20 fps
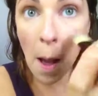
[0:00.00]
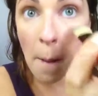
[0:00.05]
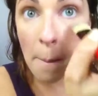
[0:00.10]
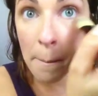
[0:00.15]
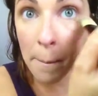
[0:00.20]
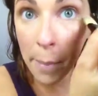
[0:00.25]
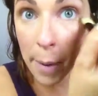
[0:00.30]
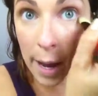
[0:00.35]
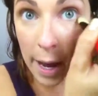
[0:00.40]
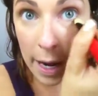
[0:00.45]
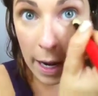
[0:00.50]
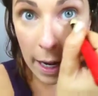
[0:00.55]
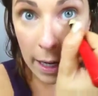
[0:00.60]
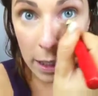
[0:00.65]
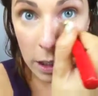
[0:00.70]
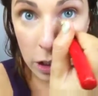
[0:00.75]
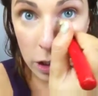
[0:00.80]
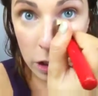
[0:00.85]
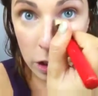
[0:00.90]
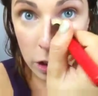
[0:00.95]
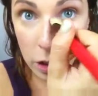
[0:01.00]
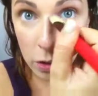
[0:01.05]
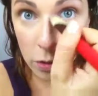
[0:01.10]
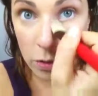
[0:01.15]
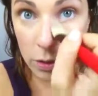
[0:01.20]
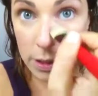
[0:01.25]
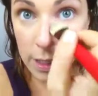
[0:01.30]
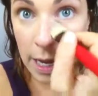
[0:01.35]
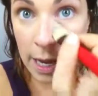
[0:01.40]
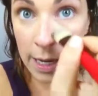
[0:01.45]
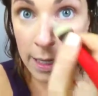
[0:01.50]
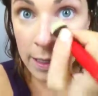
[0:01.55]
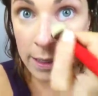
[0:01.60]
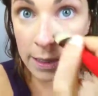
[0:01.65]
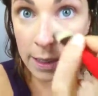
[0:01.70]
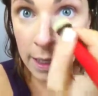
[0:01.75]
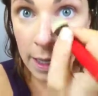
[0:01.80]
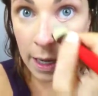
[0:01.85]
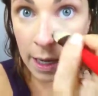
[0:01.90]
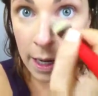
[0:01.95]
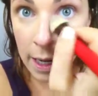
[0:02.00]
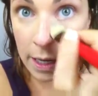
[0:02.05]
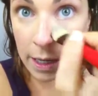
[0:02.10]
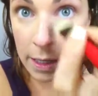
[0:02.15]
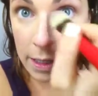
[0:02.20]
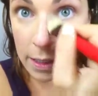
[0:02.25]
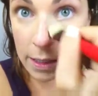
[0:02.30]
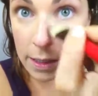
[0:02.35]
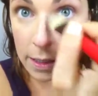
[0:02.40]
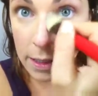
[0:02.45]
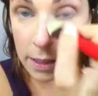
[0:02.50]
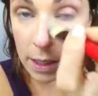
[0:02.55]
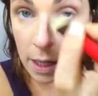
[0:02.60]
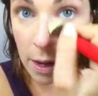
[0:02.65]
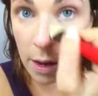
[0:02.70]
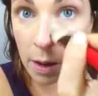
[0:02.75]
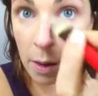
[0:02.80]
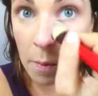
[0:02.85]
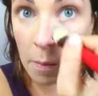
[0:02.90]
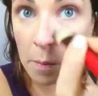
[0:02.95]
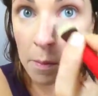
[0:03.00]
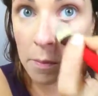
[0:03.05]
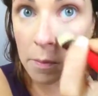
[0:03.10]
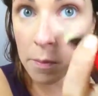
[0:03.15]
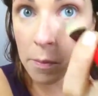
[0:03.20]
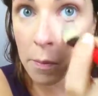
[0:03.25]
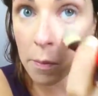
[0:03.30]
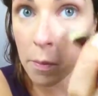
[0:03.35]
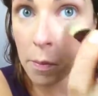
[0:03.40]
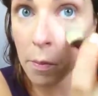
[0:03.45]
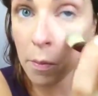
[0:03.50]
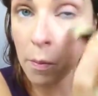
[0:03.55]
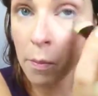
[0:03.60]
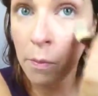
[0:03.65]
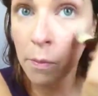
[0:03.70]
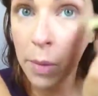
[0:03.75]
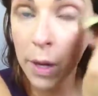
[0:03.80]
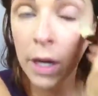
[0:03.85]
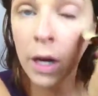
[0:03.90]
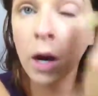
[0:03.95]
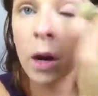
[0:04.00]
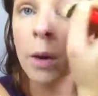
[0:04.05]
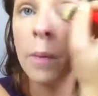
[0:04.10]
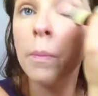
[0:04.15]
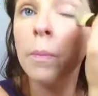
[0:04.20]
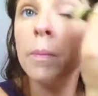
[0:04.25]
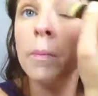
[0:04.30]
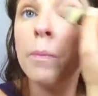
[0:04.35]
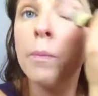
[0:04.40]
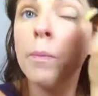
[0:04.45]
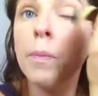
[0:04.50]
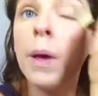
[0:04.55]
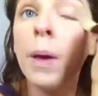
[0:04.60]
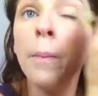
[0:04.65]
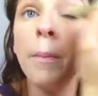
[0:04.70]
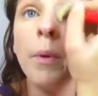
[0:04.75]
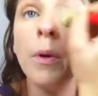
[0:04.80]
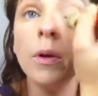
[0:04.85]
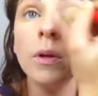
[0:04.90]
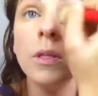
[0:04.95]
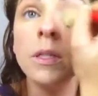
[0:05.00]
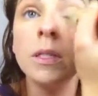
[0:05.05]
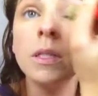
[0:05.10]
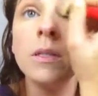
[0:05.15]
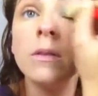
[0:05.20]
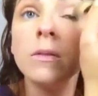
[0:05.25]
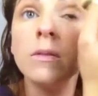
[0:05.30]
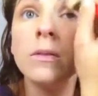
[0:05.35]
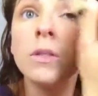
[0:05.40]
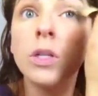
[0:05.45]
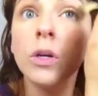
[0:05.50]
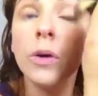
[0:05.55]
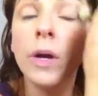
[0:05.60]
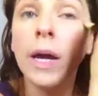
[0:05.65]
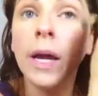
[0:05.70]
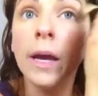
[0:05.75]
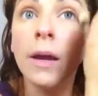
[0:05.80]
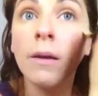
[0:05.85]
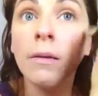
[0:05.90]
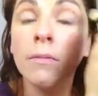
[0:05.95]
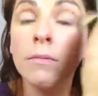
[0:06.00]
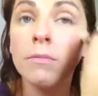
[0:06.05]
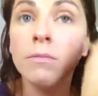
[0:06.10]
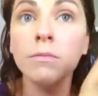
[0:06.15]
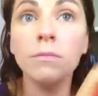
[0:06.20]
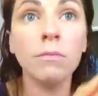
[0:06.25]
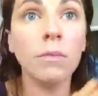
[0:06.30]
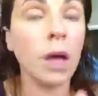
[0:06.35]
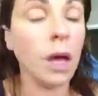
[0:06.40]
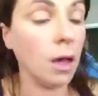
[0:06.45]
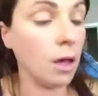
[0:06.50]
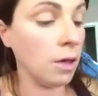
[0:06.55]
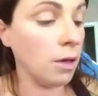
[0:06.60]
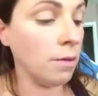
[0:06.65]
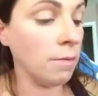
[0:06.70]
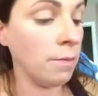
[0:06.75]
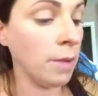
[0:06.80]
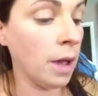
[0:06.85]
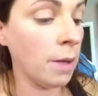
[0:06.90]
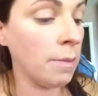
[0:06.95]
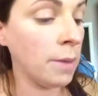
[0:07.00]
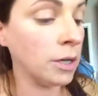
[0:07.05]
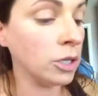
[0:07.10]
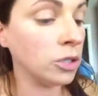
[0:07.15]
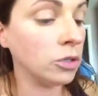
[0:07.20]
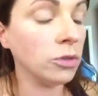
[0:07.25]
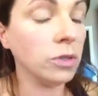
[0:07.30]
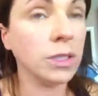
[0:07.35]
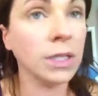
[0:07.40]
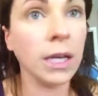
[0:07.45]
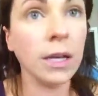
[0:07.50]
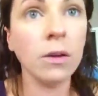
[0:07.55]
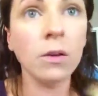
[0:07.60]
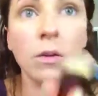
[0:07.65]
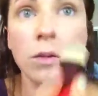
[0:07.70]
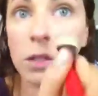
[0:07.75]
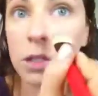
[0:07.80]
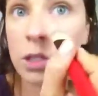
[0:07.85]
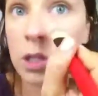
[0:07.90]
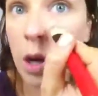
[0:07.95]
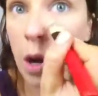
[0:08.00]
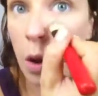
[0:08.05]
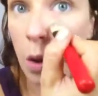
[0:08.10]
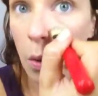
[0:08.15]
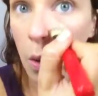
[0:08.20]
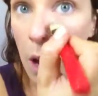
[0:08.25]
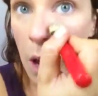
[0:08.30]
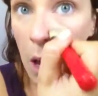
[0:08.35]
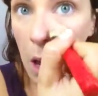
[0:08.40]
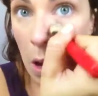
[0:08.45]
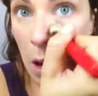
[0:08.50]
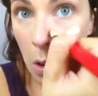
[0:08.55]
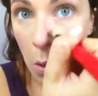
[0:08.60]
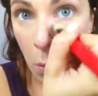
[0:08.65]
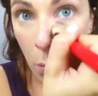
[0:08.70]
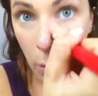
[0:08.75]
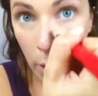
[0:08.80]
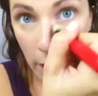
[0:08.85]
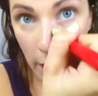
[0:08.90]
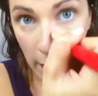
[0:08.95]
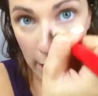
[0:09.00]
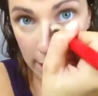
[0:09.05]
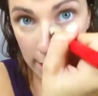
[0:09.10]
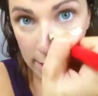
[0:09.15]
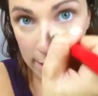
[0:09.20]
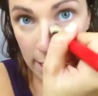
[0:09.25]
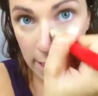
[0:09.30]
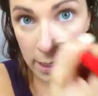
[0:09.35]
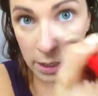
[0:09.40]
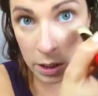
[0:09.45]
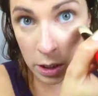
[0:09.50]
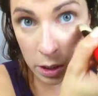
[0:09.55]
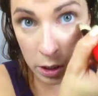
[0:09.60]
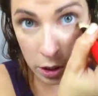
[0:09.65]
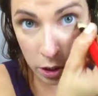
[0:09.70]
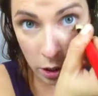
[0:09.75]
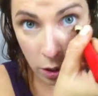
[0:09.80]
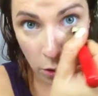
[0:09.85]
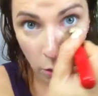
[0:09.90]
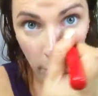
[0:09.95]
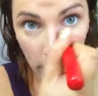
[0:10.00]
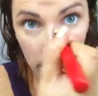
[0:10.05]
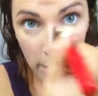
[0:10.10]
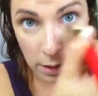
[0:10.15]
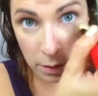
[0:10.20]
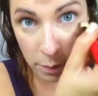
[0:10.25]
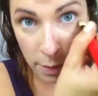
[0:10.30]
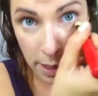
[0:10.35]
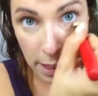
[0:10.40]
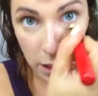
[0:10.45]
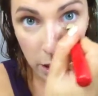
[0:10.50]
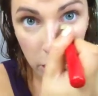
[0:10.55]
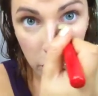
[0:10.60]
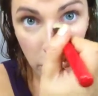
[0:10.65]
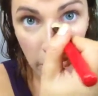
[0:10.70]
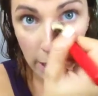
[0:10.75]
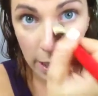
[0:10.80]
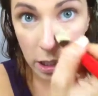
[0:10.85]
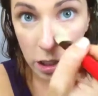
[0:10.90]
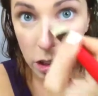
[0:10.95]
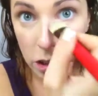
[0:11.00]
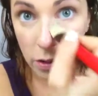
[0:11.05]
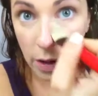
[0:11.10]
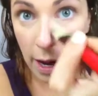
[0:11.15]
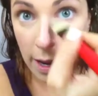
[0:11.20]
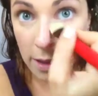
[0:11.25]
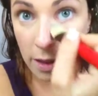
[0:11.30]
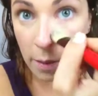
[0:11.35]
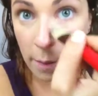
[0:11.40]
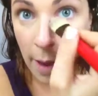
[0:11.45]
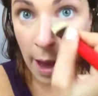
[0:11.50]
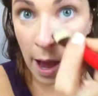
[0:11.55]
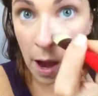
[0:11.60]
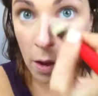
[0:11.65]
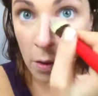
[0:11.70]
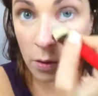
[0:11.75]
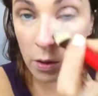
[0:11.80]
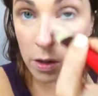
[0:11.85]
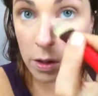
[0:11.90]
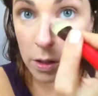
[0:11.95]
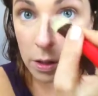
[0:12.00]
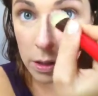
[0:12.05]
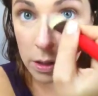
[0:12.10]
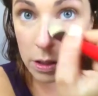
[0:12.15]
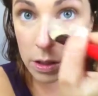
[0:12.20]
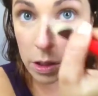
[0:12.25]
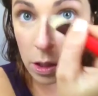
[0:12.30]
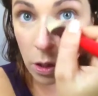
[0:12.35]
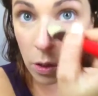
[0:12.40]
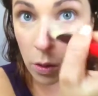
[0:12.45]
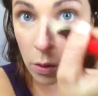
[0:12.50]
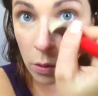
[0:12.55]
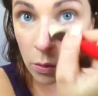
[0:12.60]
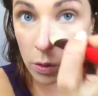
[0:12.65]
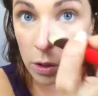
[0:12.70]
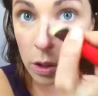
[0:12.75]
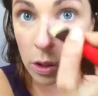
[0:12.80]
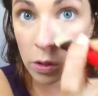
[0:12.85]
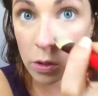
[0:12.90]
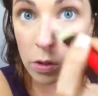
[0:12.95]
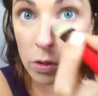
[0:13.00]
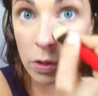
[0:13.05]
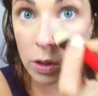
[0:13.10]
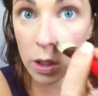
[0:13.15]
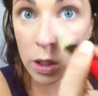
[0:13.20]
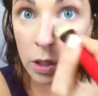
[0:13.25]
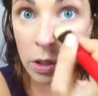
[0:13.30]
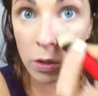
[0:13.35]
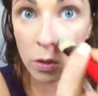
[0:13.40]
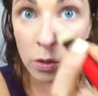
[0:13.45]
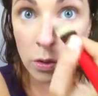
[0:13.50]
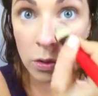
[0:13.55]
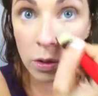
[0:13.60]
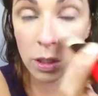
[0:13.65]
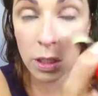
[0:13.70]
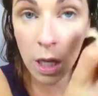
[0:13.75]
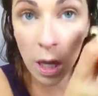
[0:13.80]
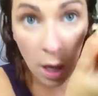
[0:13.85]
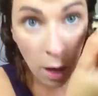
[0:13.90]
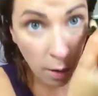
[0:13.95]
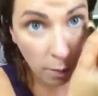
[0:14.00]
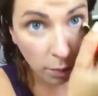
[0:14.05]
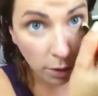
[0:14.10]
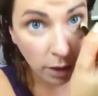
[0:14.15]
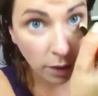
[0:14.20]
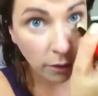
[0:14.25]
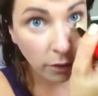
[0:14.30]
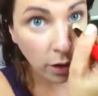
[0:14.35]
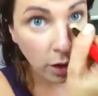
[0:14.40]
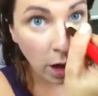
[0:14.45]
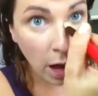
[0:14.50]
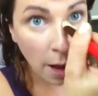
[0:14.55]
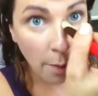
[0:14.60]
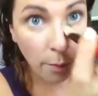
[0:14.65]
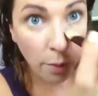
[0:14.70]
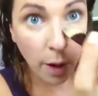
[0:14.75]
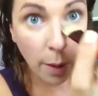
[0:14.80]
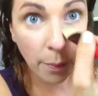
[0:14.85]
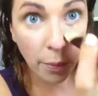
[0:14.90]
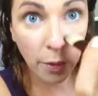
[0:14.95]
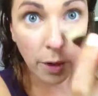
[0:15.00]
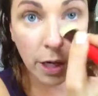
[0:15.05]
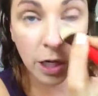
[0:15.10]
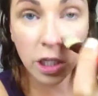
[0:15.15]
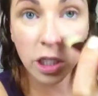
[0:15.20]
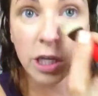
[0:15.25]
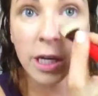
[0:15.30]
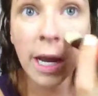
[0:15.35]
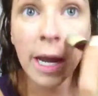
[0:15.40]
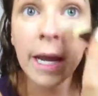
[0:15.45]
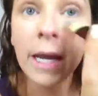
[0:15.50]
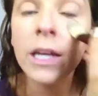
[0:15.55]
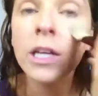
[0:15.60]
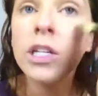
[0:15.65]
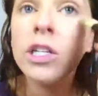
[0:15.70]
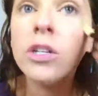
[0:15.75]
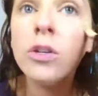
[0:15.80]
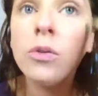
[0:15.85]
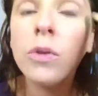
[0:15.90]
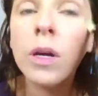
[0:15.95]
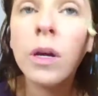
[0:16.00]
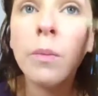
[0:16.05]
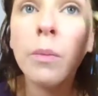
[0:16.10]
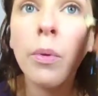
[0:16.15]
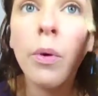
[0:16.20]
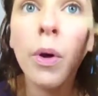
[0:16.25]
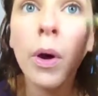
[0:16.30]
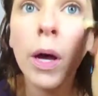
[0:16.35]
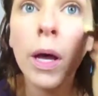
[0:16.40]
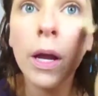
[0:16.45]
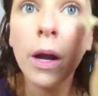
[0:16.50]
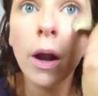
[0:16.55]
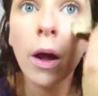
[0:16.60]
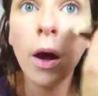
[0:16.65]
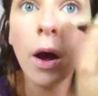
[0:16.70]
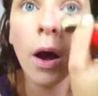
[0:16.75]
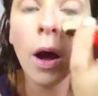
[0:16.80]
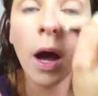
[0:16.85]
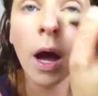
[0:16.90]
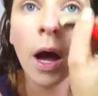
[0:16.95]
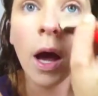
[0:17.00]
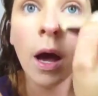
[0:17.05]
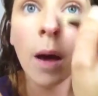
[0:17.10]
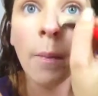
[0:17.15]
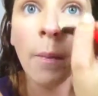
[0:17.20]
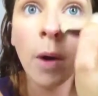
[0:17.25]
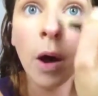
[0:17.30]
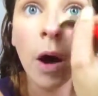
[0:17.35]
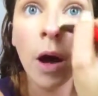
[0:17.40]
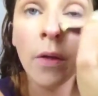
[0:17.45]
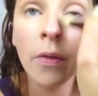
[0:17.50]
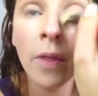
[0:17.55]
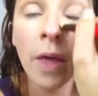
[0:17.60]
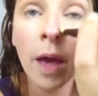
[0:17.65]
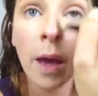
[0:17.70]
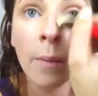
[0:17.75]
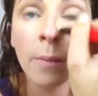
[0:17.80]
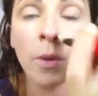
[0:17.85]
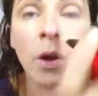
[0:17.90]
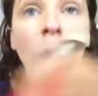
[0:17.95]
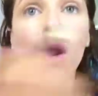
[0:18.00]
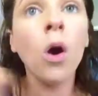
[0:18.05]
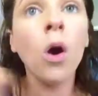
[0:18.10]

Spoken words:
but I do tend to get some bigger pimples during my menstrual cycle. So what I tend to do is try to dry them out. So, you can use, believe it or not, Preparation H you can put on them,